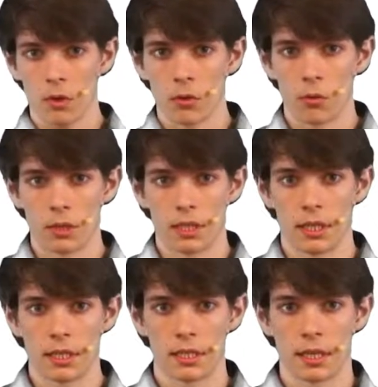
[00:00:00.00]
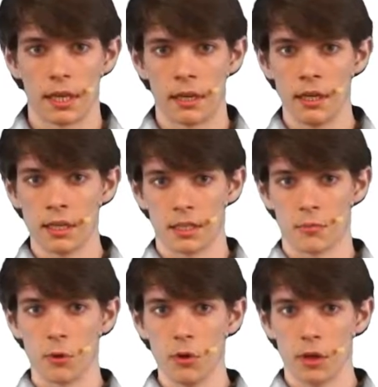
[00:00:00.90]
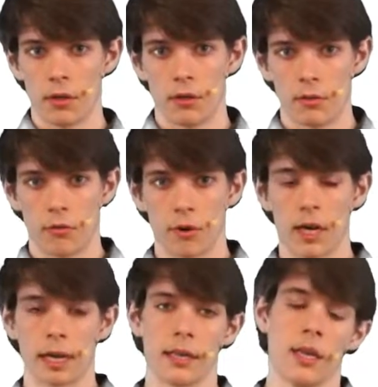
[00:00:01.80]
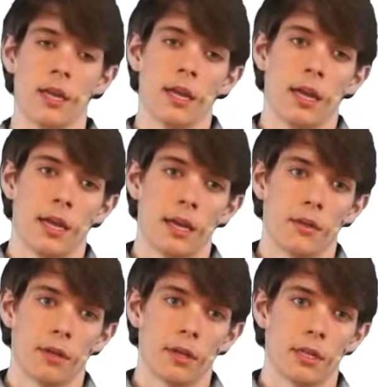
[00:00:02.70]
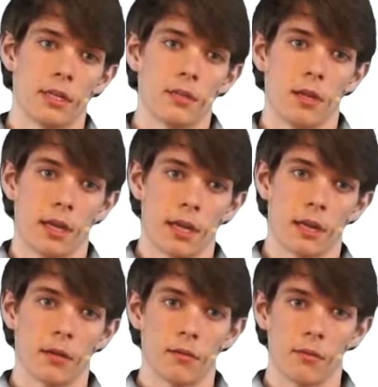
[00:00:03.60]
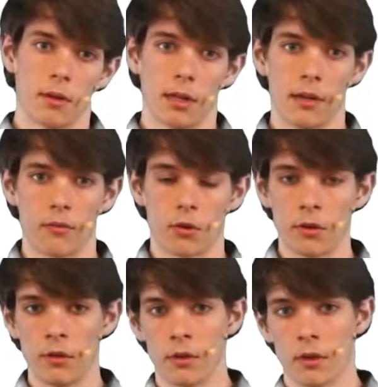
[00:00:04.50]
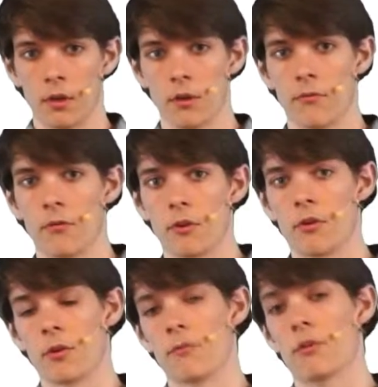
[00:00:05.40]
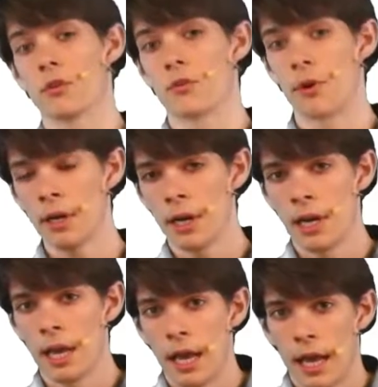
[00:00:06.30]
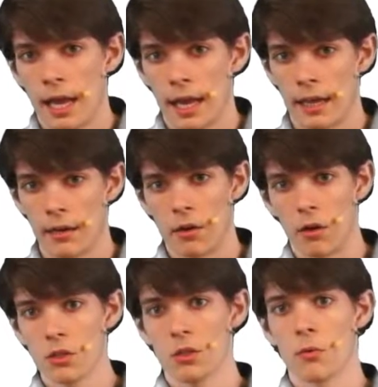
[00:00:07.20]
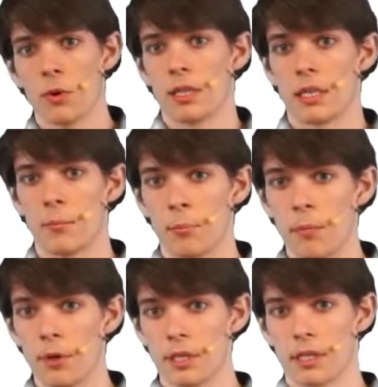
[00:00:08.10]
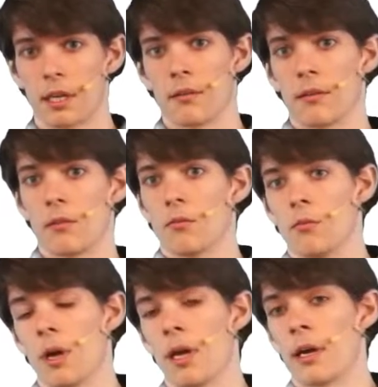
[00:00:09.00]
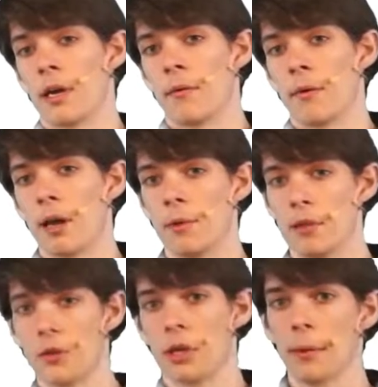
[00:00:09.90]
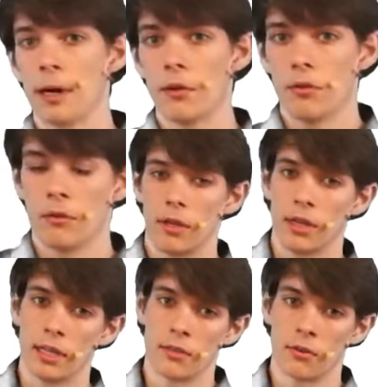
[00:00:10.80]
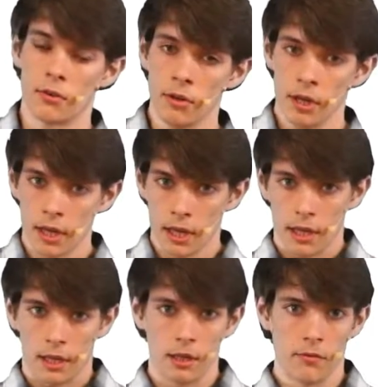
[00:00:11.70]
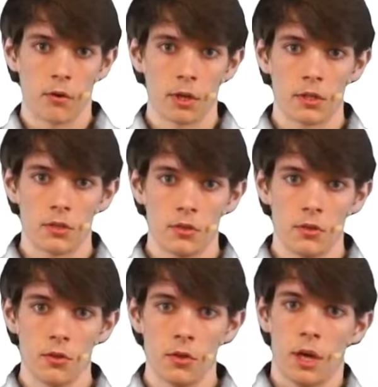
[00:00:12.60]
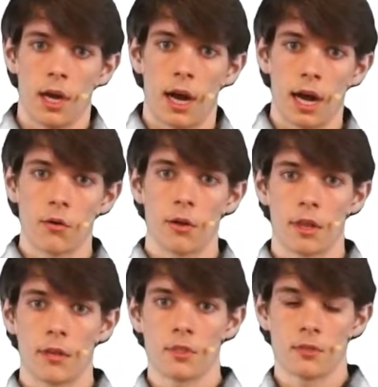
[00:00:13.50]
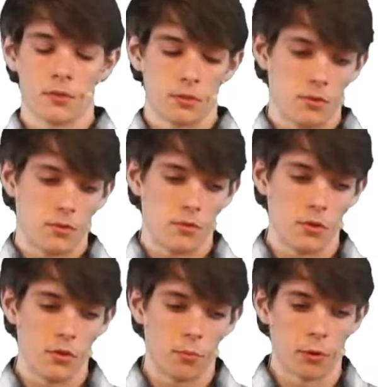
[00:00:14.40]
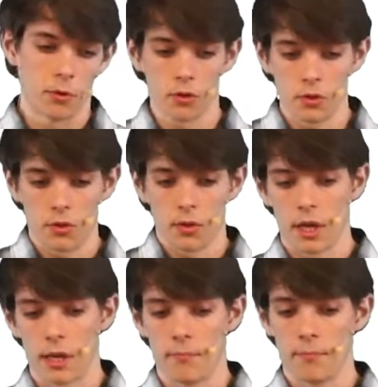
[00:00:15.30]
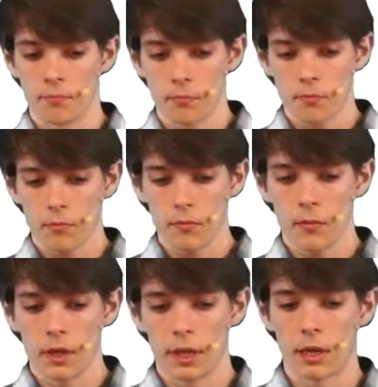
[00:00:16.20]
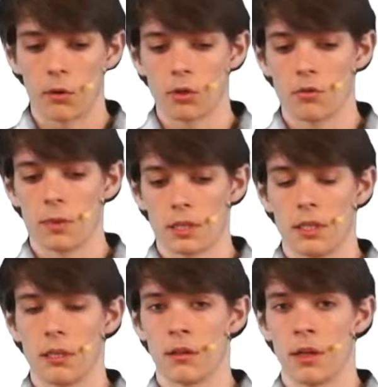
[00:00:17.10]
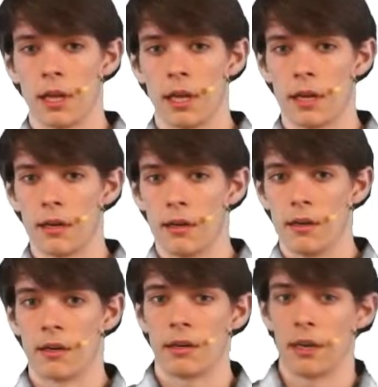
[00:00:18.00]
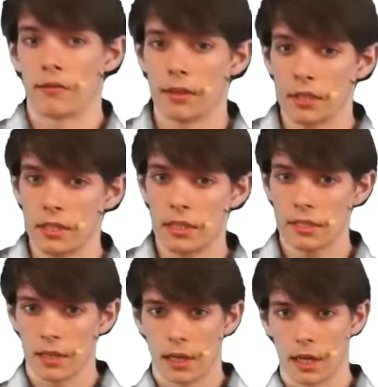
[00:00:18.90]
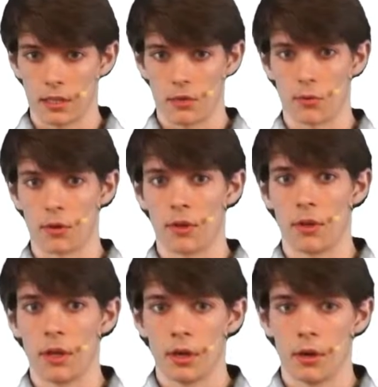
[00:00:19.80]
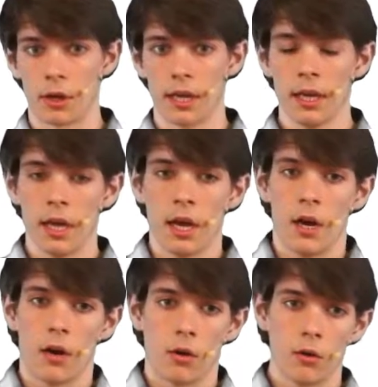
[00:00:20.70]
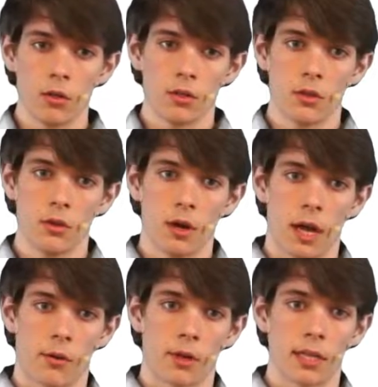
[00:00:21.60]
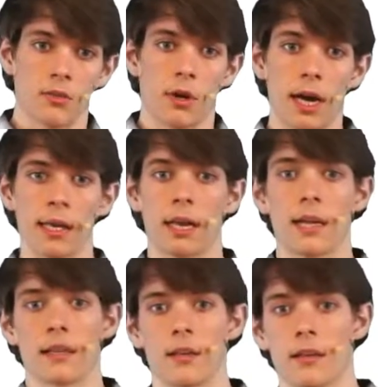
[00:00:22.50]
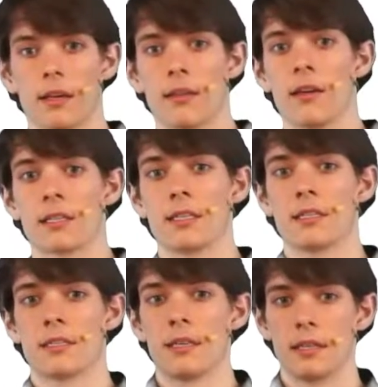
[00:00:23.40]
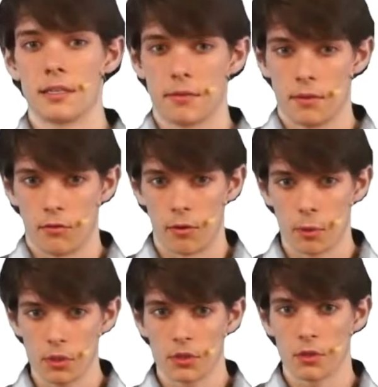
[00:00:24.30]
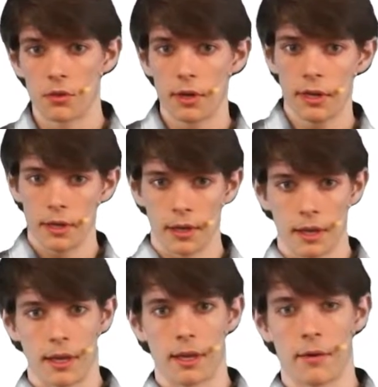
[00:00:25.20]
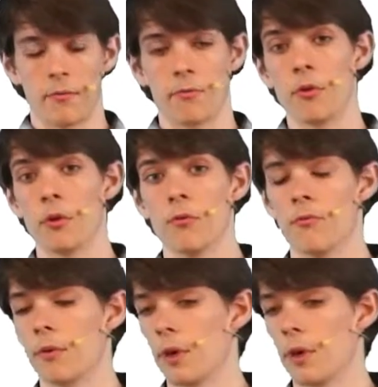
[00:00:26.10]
which is Nielsen's book, right on the left corner of your screen, and also, well, some papers that I'll be talking about later on, devoted to algorithms to produce quantum machine learning advantages and so on. Okay. Also, I would like to highlight that there exists this repository full of